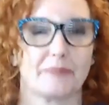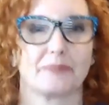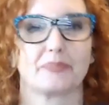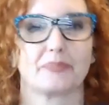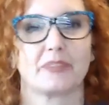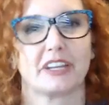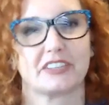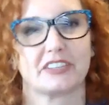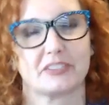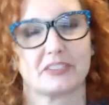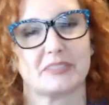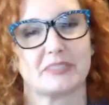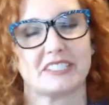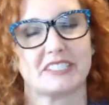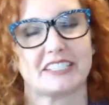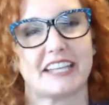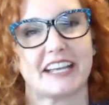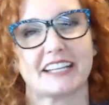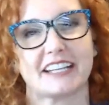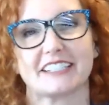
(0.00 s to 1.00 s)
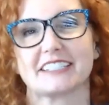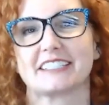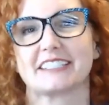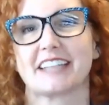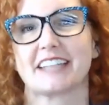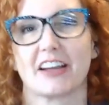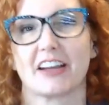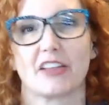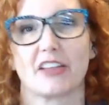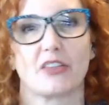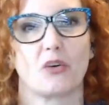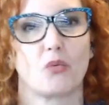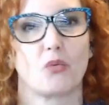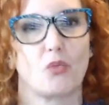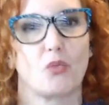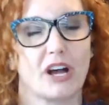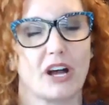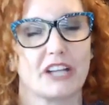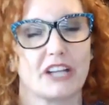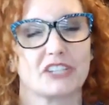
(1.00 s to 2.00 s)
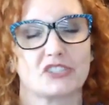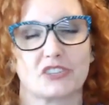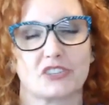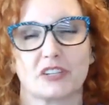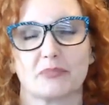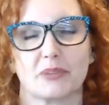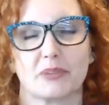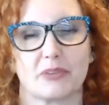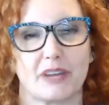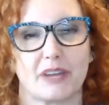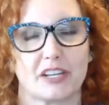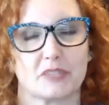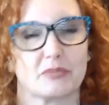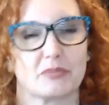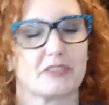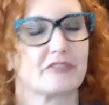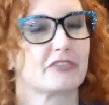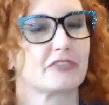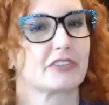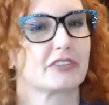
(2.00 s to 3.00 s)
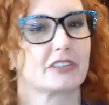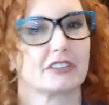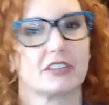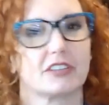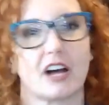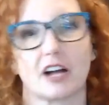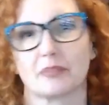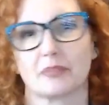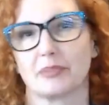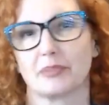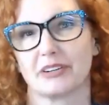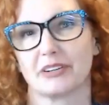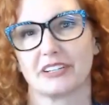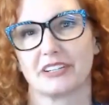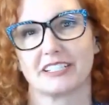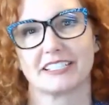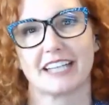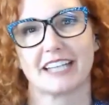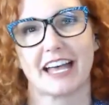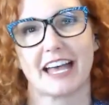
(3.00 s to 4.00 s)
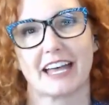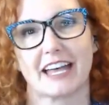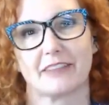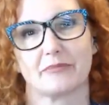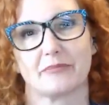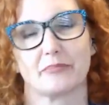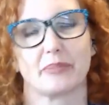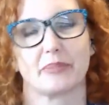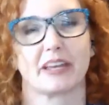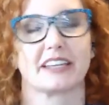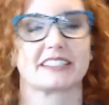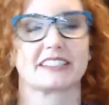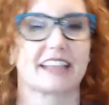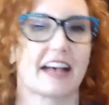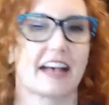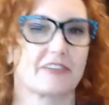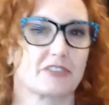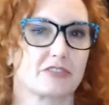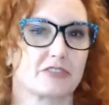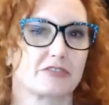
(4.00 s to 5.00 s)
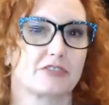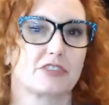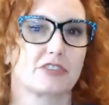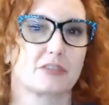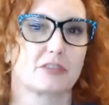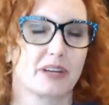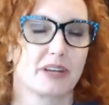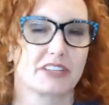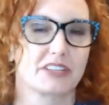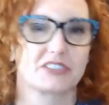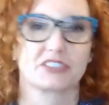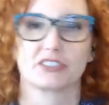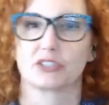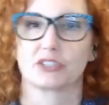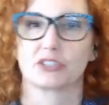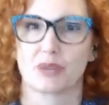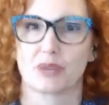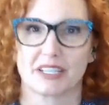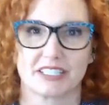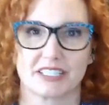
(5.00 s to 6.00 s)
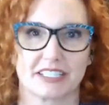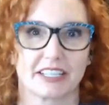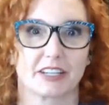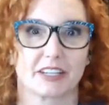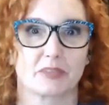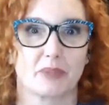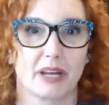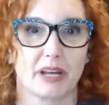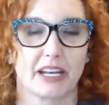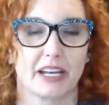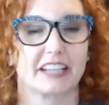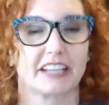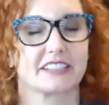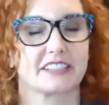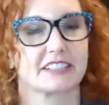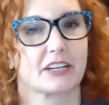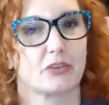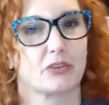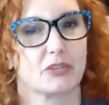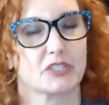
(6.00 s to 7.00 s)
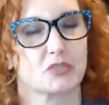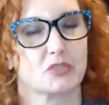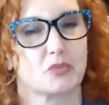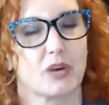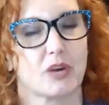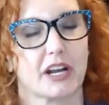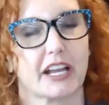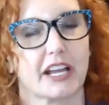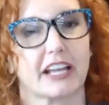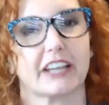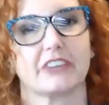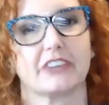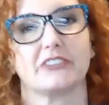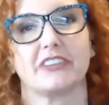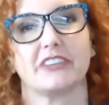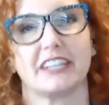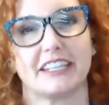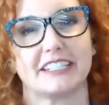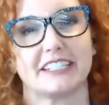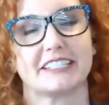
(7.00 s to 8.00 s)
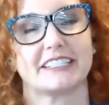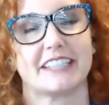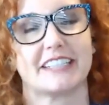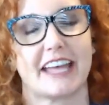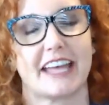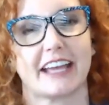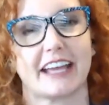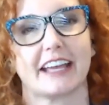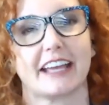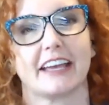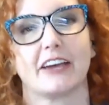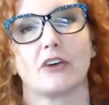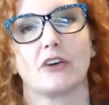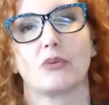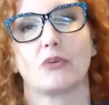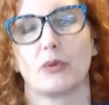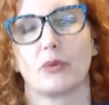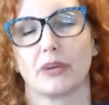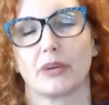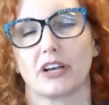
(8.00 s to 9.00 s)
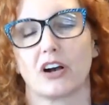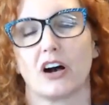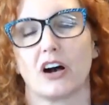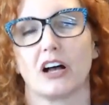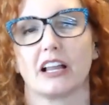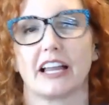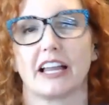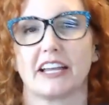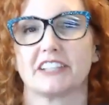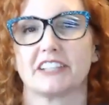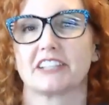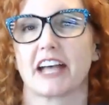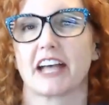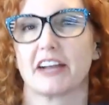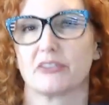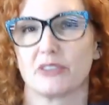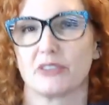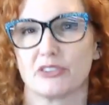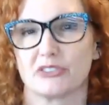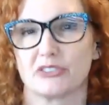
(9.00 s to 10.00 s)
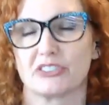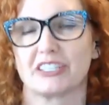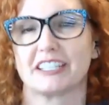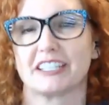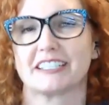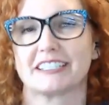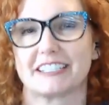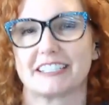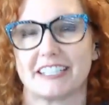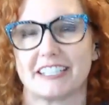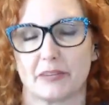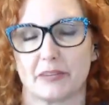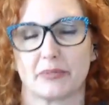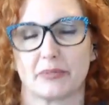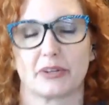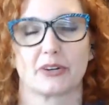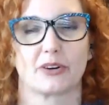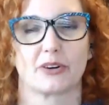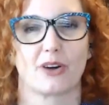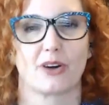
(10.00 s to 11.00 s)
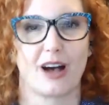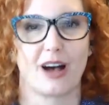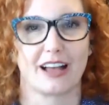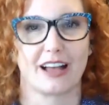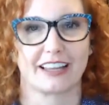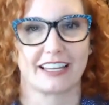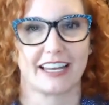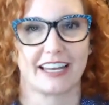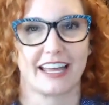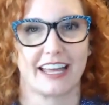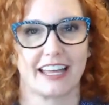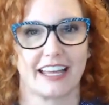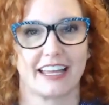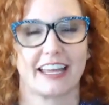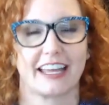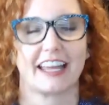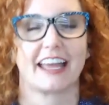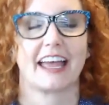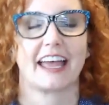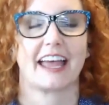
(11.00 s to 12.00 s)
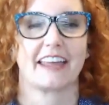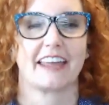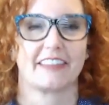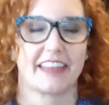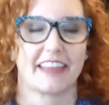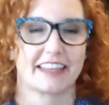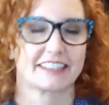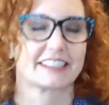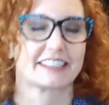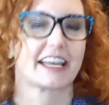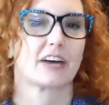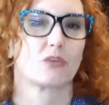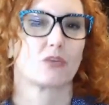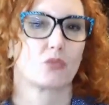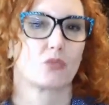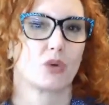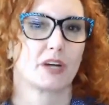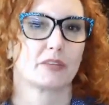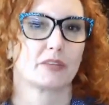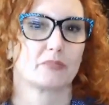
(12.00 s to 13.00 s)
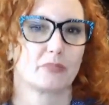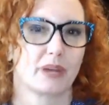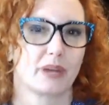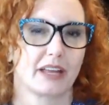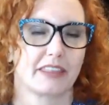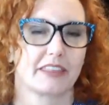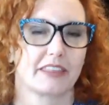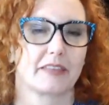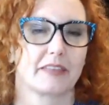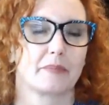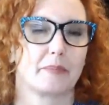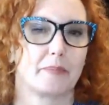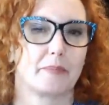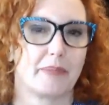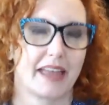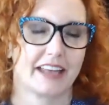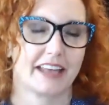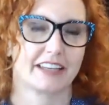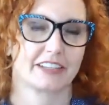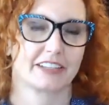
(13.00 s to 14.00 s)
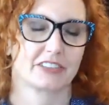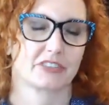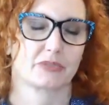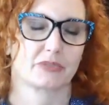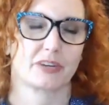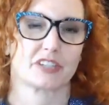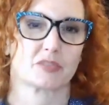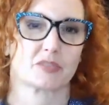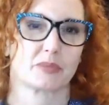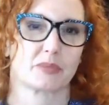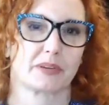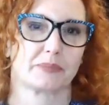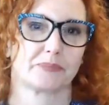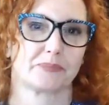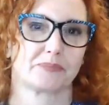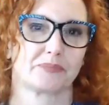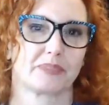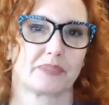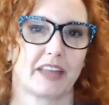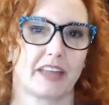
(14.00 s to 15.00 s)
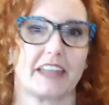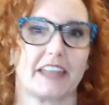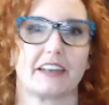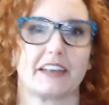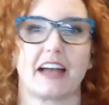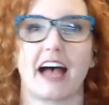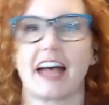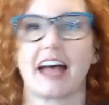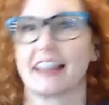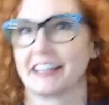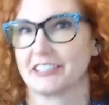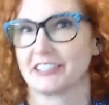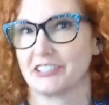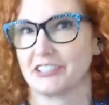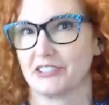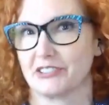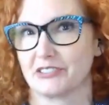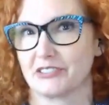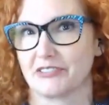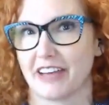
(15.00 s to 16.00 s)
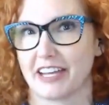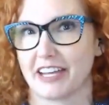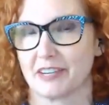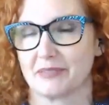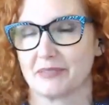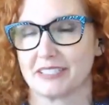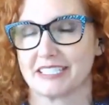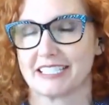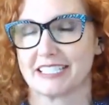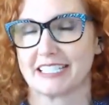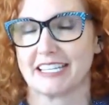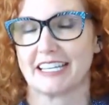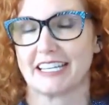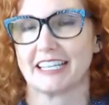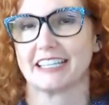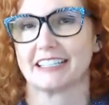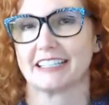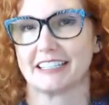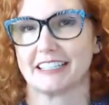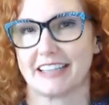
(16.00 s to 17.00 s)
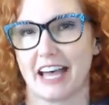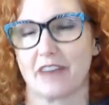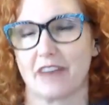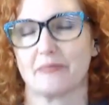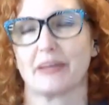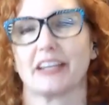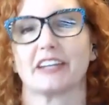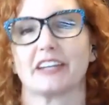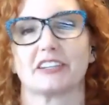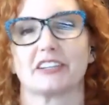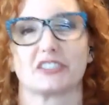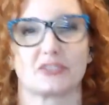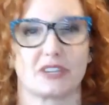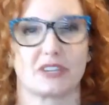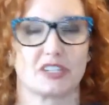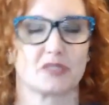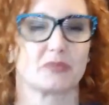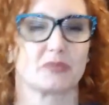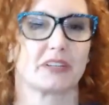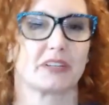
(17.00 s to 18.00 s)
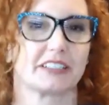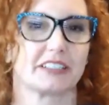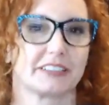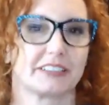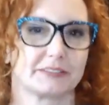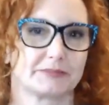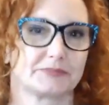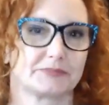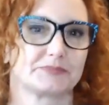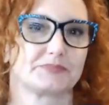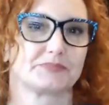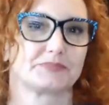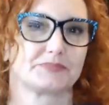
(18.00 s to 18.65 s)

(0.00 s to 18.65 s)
But it's a mistake to stay on the one treatment regimen for a long period of time because after four months, you're wasting your money because it quits working. You need to take what we call a tyrosinase inhibitor holiday, and that's that one month maintenance regimen. And I like to use vitamin C in that maintenance regimen.